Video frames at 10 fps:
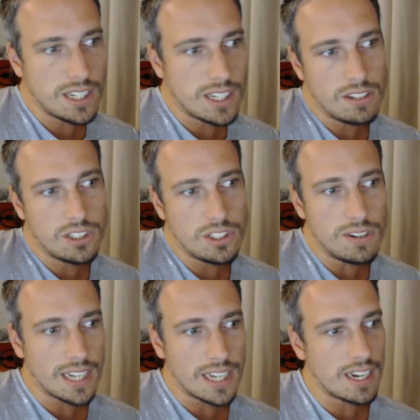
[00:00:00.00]
they don't do
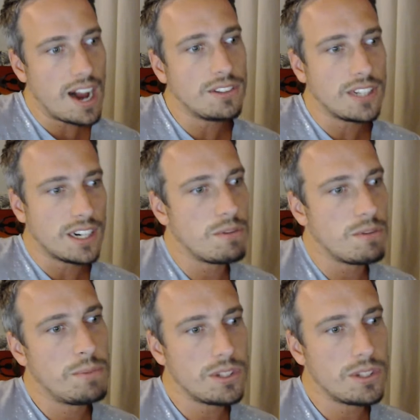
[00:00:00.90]
it. Like, they're out there. They want
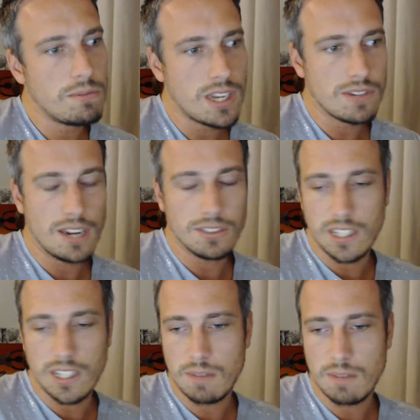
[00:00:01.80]
to put themselves out
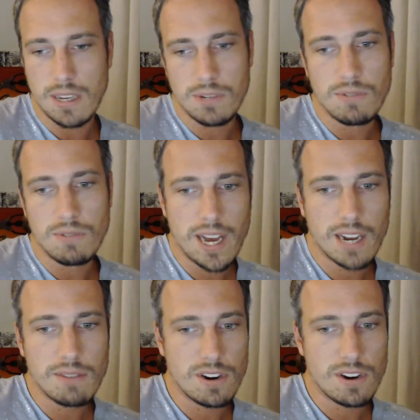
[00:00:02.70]
there, sometimes over the
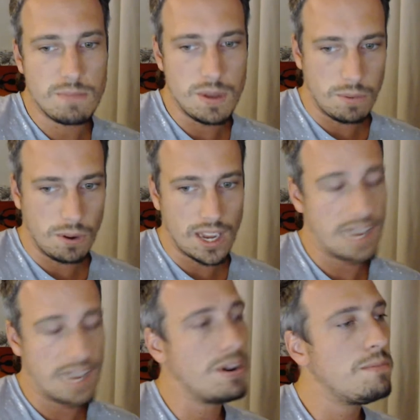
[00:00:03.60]
back of other people. Like,
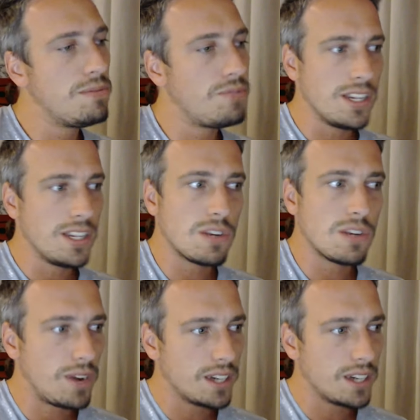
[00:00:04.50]
I want to be funny, so
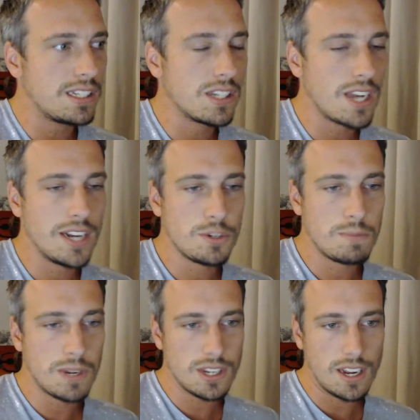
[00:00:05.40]
fuck that this guy just
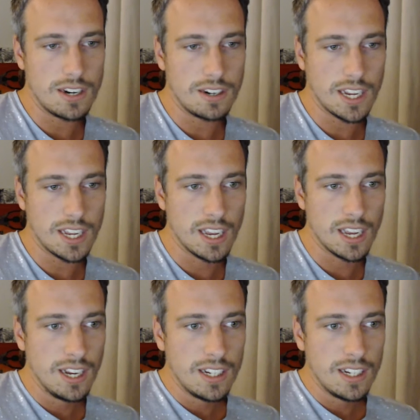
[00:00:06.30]
busted 100K.
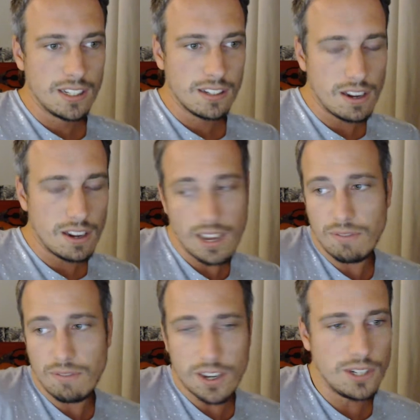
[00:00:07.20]
Well, okay,
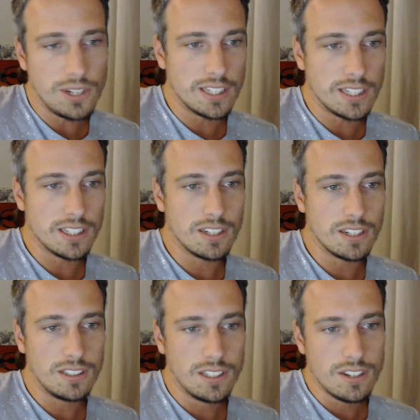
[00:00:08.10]
fuck you then, you
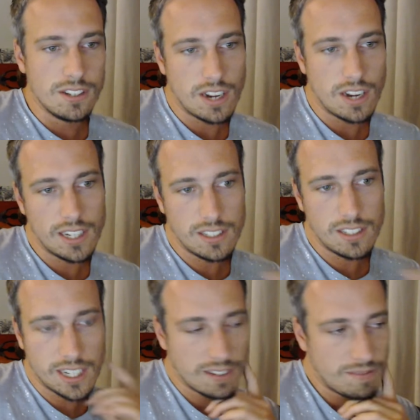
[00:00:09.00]
know? So,
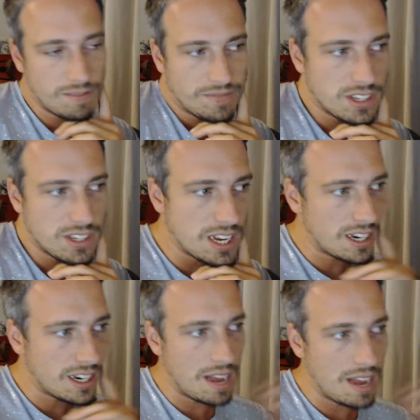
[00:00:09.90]
it's
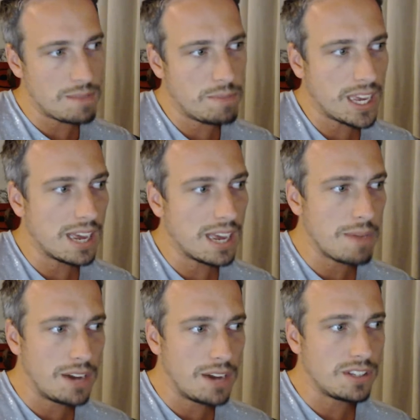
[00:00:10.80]
not, I'm not picking him
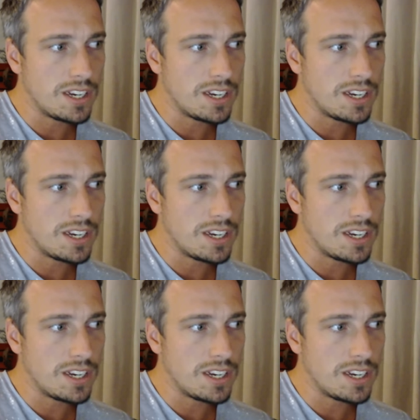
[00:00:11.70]
out.